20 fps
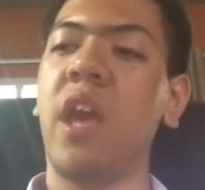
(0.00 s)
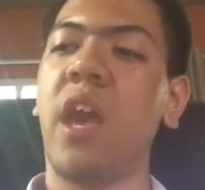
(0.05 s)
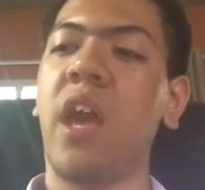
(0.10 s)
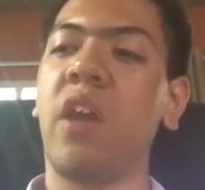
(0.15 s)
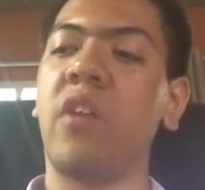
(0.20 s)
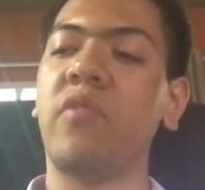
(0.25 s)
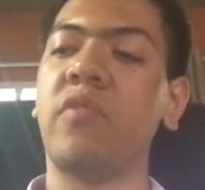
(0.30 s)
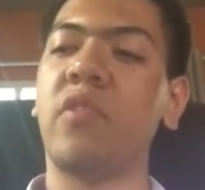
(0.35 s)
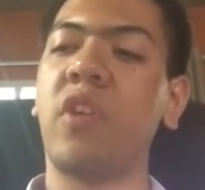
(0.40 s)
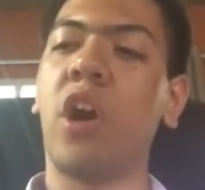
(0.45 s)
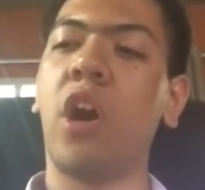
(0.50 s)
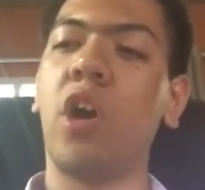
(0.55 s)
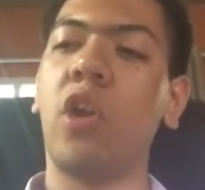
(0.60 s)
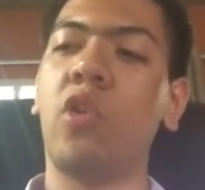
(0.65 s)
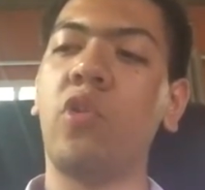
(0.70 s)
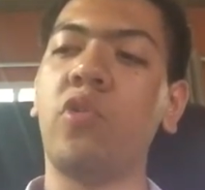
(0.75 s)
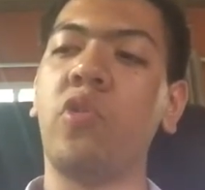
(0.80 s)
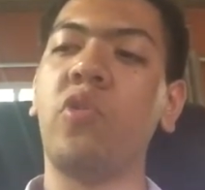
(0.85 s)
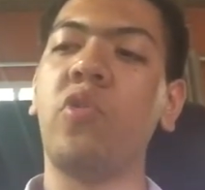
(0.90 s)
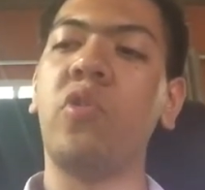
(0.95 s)
and
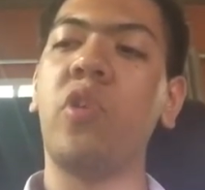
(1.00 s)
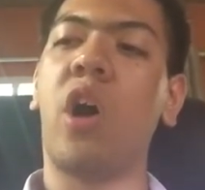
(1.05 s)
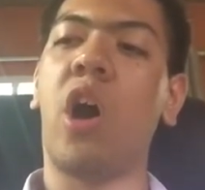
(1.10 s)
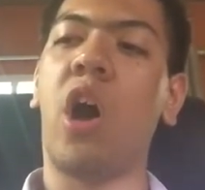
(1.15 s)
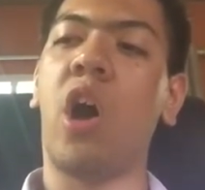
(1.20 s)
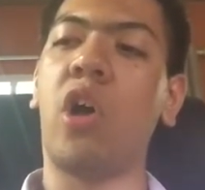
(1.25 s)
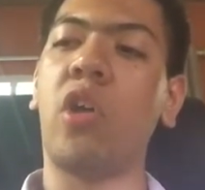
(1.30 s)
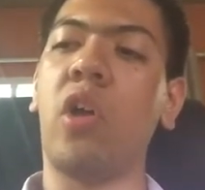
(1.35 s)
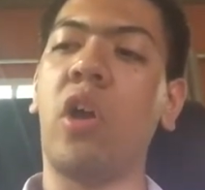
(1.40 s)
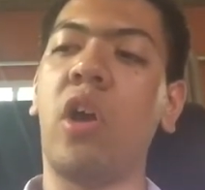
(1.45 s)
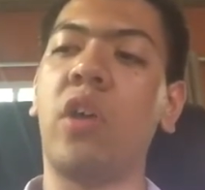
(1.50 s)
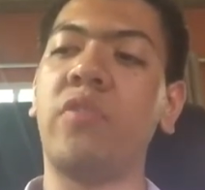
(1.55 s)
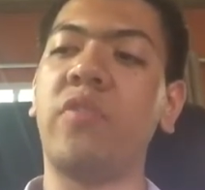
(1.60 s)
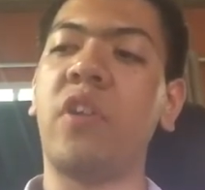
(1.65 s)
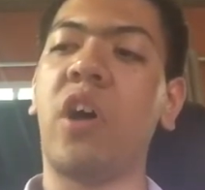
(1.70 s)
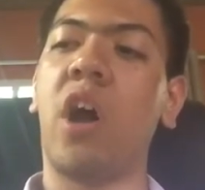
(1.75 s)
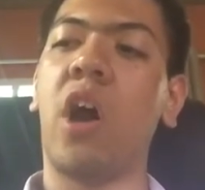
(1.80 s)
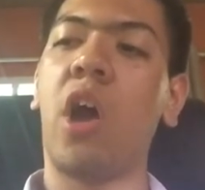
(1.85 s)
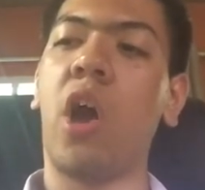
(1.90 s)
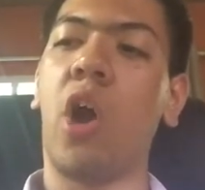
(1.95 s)
titles a
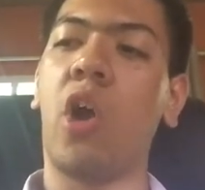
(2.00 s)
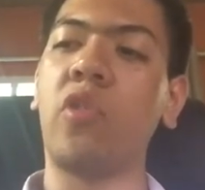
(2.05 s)
Thai